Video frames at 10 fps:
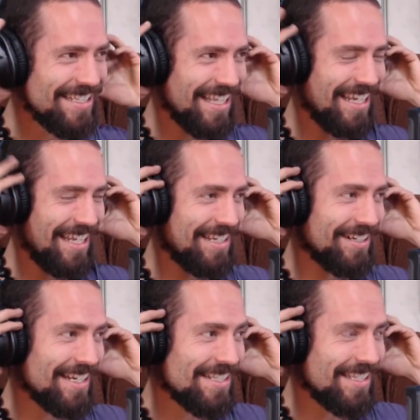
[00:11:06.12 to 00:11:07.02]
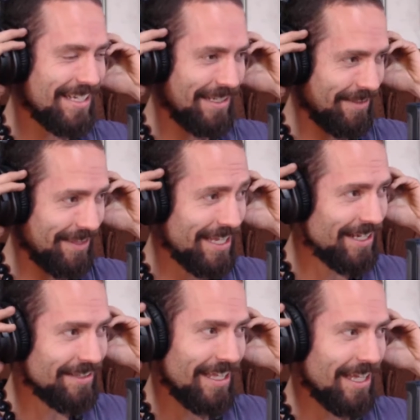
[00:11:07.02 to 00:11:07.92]
it's an interesting
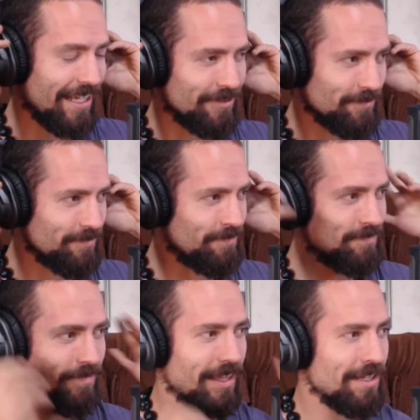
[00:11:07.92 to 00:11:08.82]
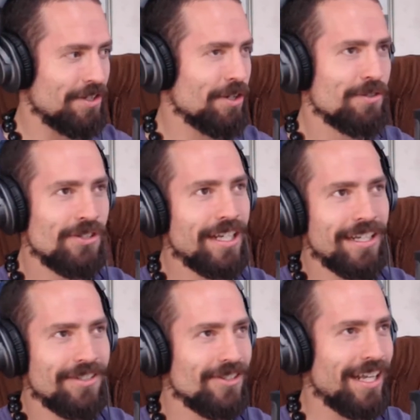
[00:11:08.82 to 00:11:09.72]
thing that the tow
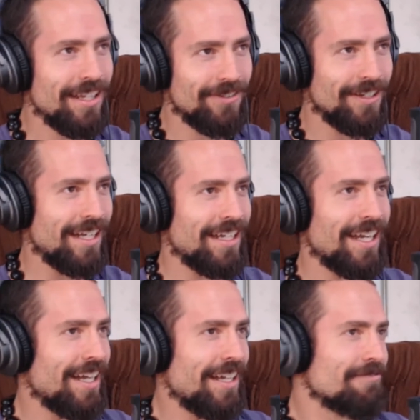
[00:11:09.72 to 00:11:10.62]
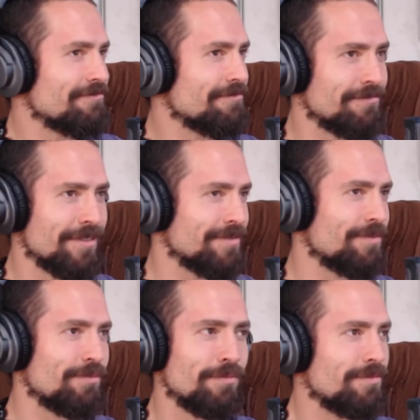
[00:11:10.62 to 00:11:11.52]
truck driver I got,
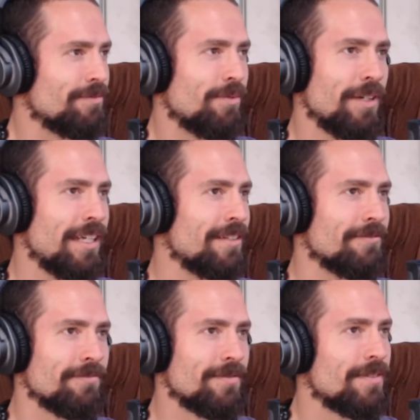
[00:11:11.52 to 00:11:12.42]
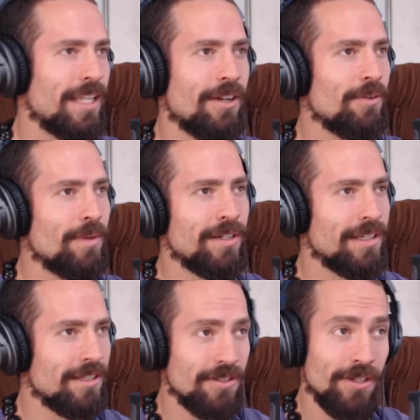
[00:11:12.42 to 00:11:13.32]
we were in
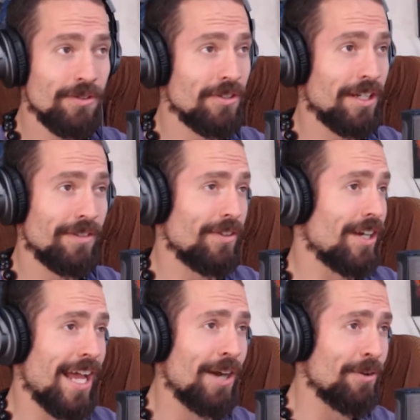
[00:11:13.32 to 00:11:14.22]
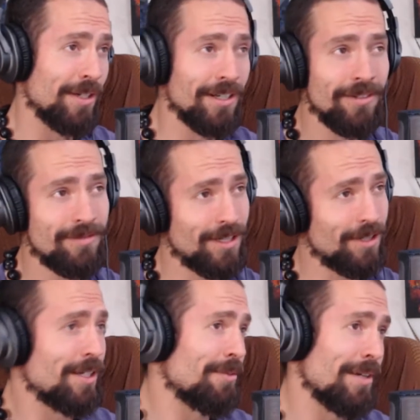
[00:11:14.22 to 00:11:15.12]
the tow truck for an hour
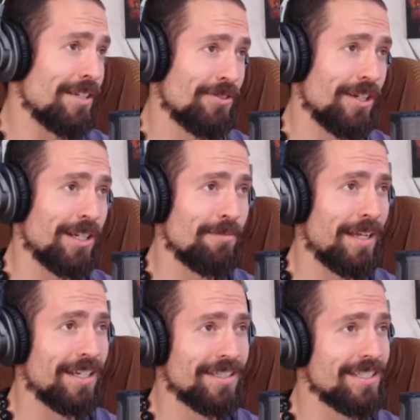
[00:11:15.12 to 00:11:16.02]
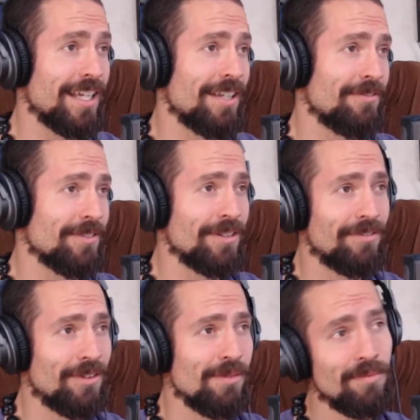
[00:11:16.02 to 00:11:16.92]
towing my truck back to Denver
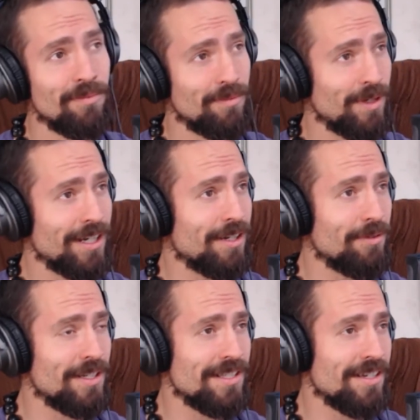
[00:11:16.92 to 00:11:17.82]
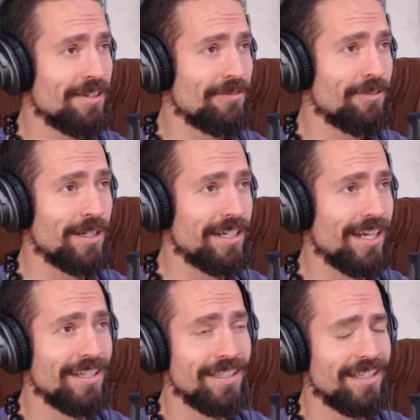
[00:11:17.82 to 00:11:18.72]
from where I was near Fort
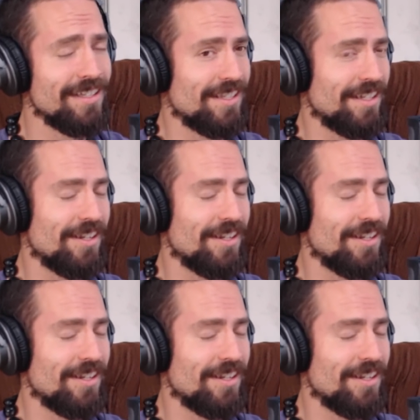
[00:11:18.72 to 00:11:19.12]
Collins.